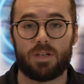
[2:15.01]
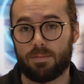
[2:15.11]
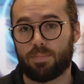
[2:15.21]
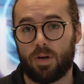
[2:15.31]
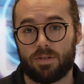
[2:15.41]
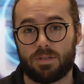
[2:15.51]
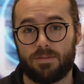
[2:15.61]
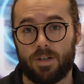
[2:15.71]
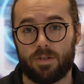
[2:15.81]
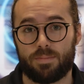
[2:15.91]
and product
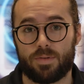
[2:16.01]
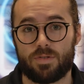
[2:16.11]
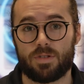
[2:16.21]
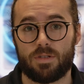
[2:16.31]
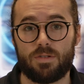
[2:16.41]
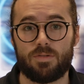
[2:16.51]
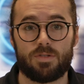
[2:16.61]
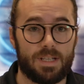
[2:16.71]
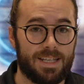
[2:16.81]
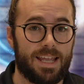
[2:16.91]
developers could use
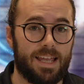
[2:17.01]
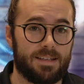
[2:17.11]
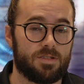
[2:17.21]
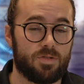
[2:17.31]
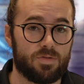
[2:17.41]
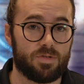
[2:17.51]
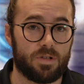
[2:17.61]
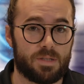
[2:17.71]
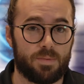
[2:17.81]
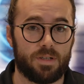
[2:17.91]
to enhance user
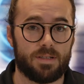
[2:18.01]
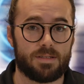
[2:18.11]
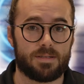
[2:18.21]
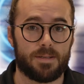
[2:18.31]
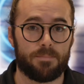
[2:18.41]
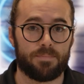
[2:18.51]
experience.